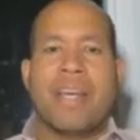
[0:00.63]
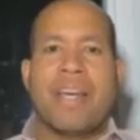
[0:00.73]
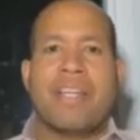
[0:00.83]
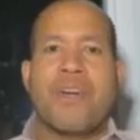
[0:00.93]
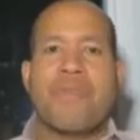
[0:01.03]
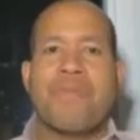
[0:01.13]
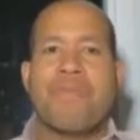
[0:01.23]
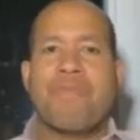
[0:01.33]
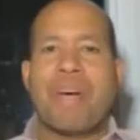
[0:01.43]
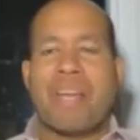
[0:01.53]
Hello,
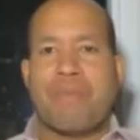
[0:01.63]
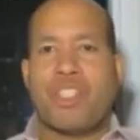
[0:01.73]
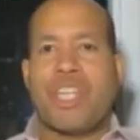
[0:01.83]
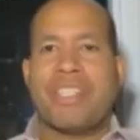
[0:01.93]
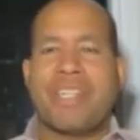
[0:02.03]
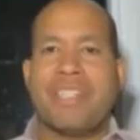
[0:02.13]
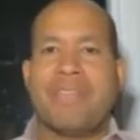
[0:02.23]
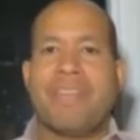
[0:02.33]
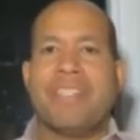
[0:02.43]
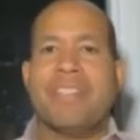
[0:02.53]
my name is Jason
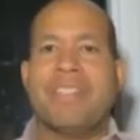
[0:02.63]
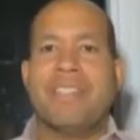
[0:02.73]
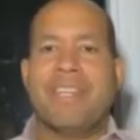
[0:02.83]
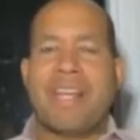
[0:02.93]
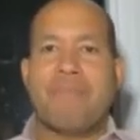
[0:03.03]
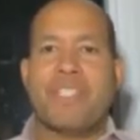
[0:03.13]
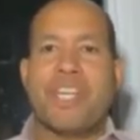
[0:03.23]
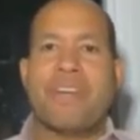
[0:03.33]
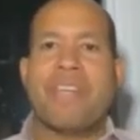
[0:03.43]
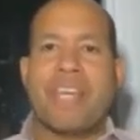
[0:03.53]
Esteves, and I'm
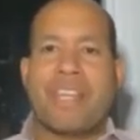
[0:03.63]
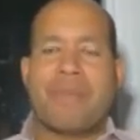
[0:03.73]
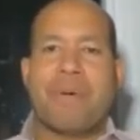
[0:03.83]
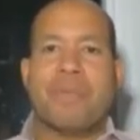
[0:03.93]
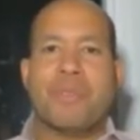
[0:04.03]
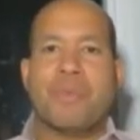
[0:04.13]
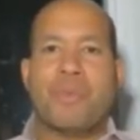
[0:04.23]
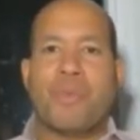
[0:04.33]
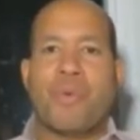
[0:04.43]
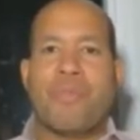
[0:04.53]
chair of the Atlanta Public
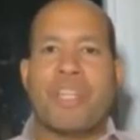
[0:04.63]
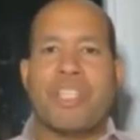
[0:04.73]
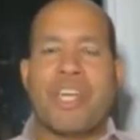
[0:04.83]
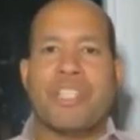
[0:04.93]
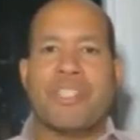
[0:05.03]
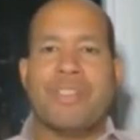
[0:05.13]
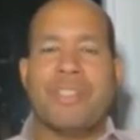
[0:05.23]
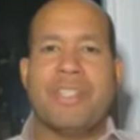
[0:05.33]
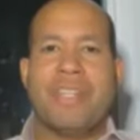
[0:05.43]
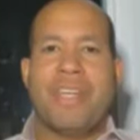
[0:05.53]
Schools Board of Education.
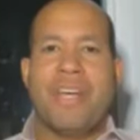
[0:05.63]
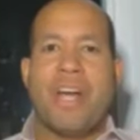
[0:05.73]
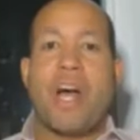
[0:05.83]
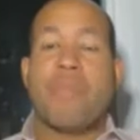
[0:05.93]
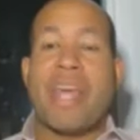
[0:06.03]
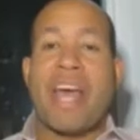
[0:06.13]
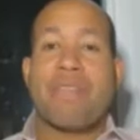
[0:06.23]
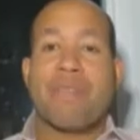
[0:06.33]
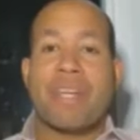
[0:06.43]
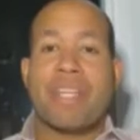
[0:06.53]
On
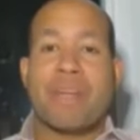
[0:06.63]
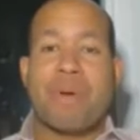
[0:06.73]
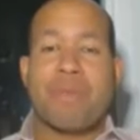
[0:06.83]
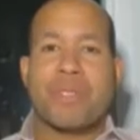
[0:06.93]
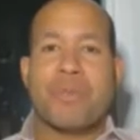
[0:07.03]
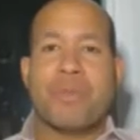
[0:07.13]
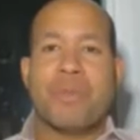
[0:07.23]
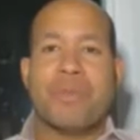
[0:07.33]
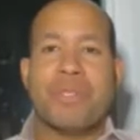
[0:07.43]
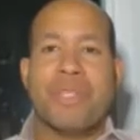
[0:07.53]
behalf of Atlanta Public
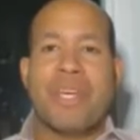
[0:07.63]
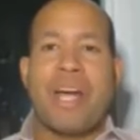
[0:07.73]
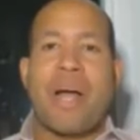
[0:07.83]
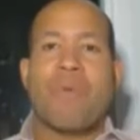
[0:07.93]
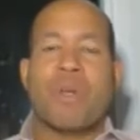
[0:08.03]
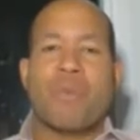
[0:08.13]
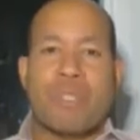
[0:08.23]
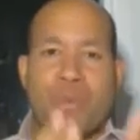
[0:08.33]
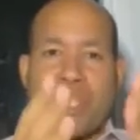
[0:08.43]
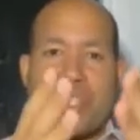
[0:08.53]
Schools, I want to
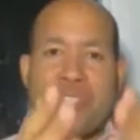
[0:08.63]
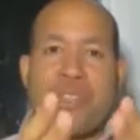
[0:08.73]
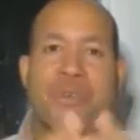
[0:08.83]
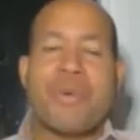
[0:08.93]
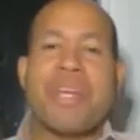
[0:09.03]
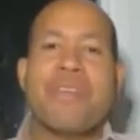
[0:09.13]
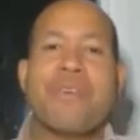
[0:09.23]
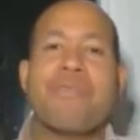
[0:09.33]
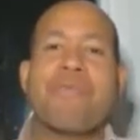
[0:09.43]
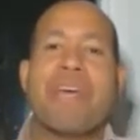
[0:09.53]
wish you and
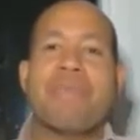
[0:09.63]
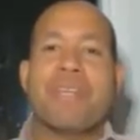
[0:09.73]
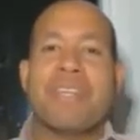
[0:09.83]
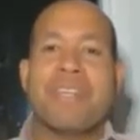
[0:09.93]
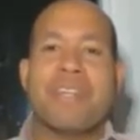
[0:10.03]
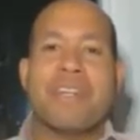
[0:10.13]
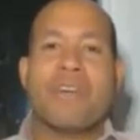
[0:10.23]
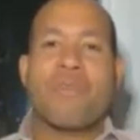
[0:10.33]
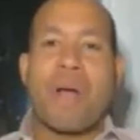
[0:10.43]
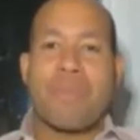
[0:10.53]
your family
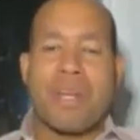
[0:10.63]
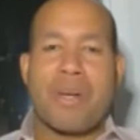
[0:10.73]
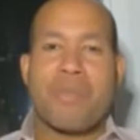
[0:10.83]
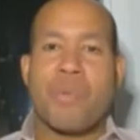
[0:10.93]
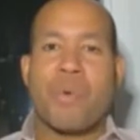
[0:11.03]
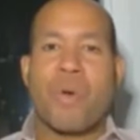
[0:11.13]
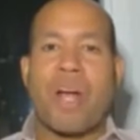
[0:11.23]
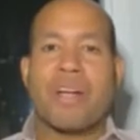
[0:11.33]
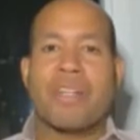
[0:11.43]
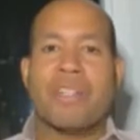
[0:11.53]
a Ramadan Mubarak.